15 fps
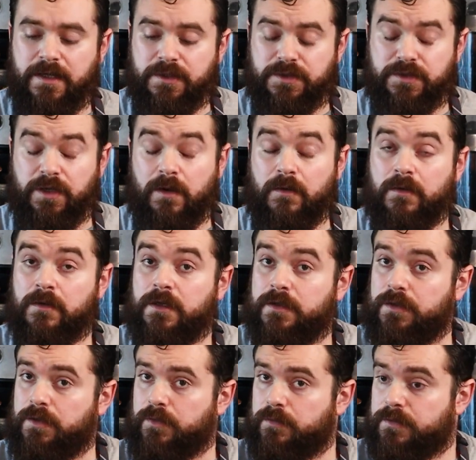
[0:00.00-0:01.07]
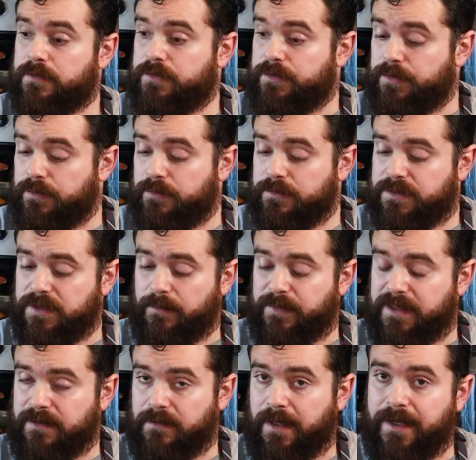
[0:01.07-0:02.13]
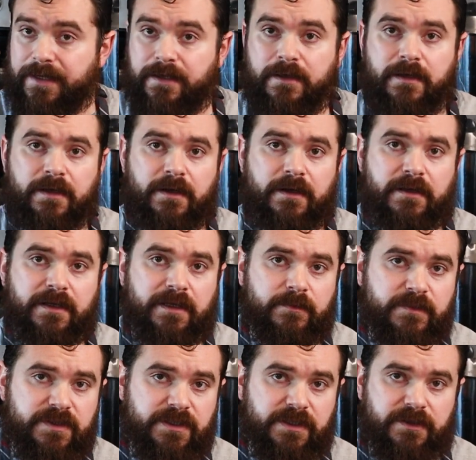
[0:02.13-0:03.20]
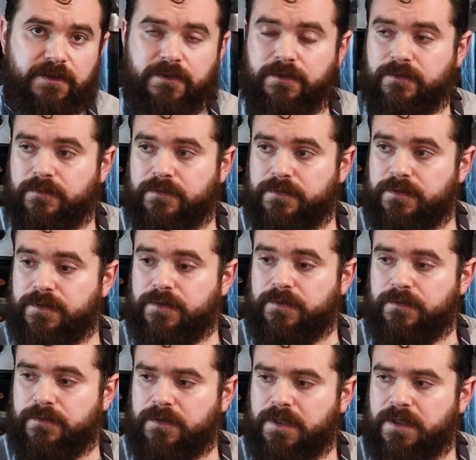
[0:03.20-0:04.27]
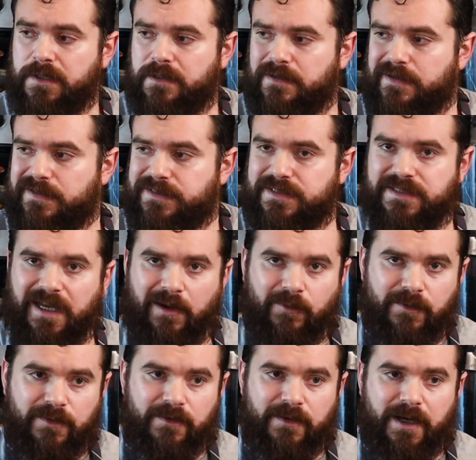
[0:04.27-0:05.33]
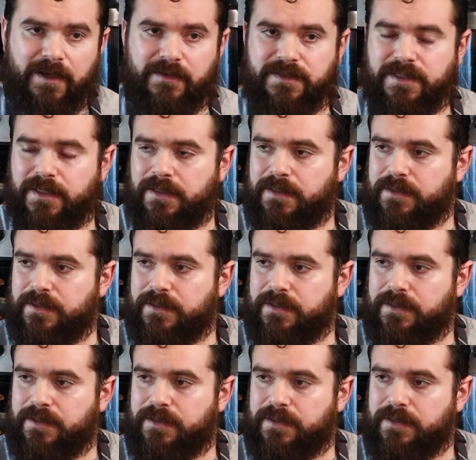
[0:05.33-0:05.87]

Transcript: So you could do something like a kimchi. You could do a sauerkraut.